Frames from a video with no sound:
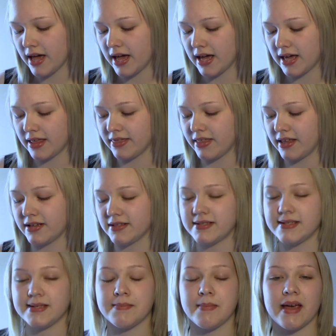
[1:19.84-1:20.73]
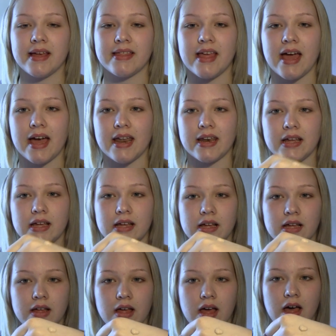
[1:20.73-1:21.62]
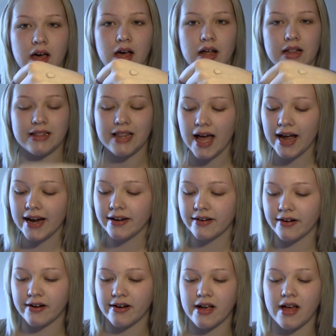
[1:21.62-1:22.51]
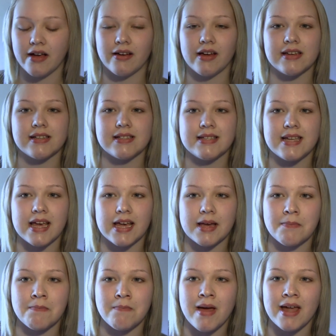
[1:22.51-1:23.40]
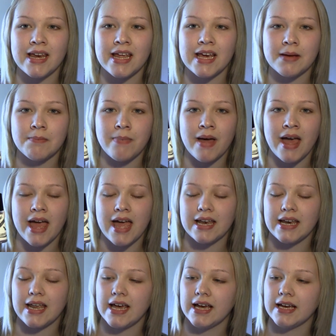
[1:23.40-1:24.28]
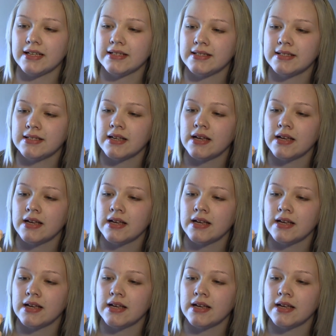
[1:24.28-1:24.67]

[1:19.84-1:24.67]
and then to make that lighter, I'm gonna take Manic Panic